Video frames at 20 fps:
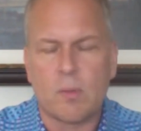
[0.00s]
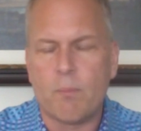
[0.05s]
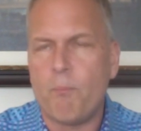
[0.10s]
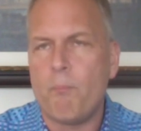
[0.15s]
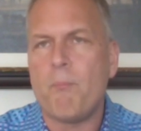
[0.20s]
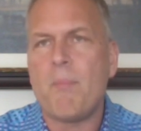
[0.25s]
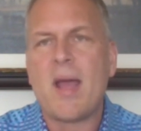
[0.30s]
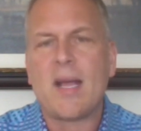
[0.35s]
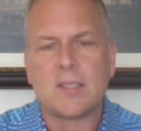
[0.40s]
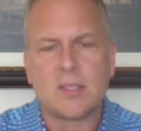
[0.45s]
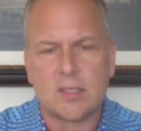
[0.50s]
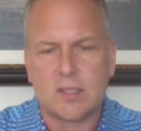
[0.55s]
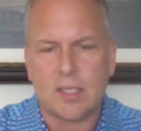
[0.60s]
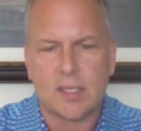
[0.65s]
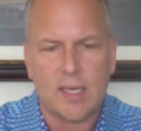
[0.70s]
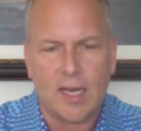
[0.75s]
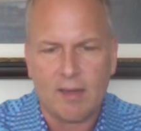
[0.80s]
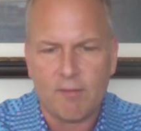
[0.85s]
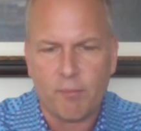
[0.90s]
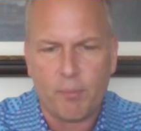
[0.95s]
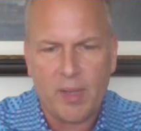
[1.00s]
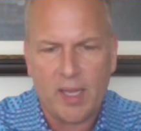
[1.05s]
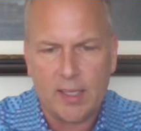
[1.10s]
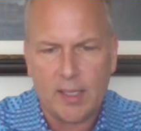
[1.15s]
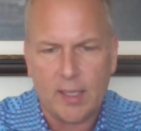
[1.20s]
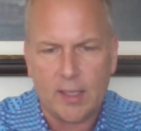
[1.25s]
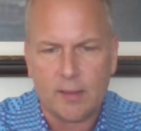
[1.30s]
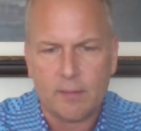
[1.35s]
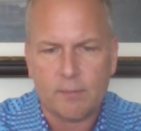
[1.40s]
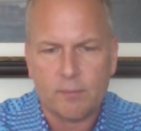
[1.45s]
mess that I've
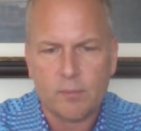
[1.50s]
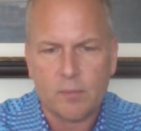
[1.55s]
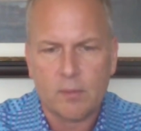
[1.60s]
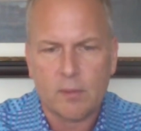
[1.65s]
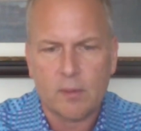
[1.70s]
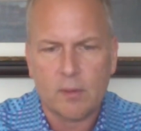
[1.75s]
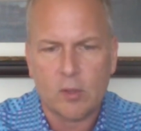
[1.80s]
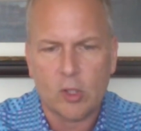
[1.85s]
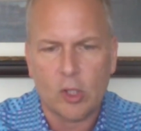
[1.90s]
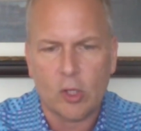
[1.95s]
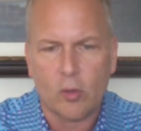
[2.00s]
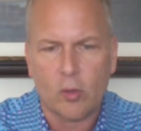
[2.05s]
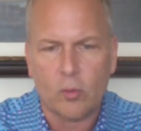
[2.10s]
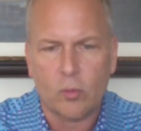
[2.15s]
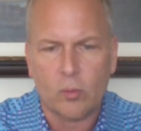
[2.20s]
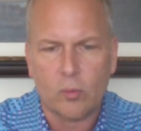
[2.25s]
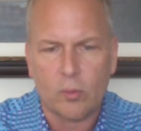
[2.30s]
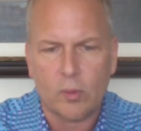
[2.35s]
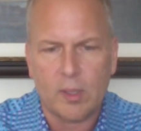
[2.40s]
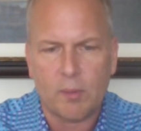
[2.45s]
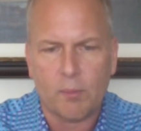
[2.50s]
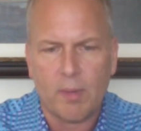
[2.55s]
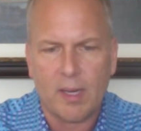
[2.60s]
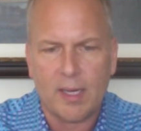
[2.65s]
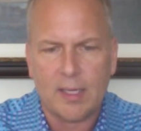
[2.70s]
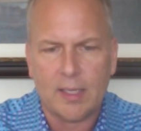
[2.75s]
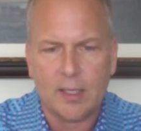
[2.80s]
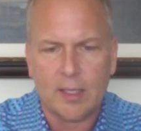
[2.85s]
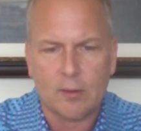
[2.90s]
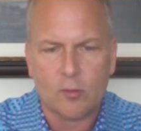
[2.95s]
been in, you know, in
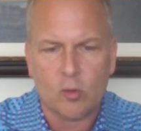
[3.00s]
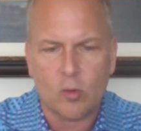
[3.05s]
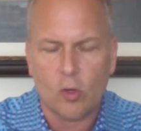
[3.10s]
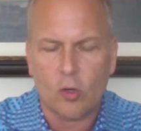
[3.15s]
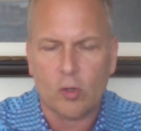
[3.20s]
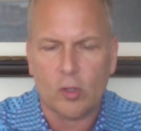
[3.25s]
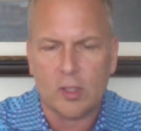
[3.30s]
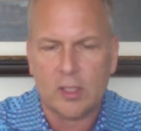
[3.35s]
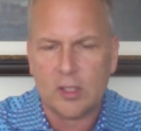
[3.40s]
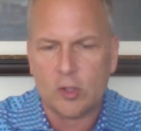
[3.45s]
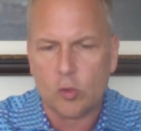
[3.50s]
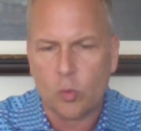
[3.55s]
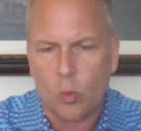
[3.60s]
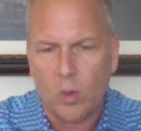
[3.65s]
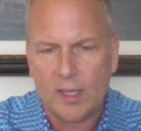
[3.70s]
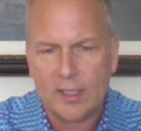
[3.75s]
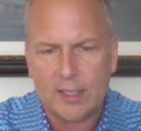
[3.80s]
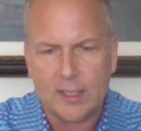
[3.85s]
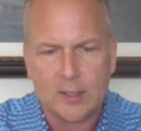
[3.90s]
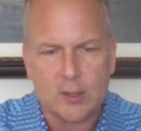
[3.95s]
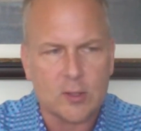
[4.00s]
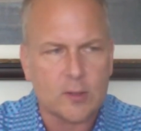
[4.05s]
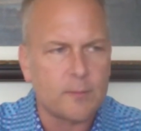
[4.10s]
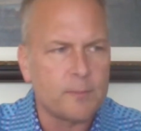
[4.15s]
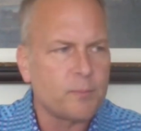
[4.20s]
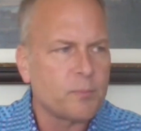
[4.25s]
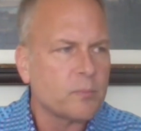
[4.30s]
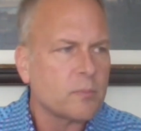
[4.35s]
my early 20s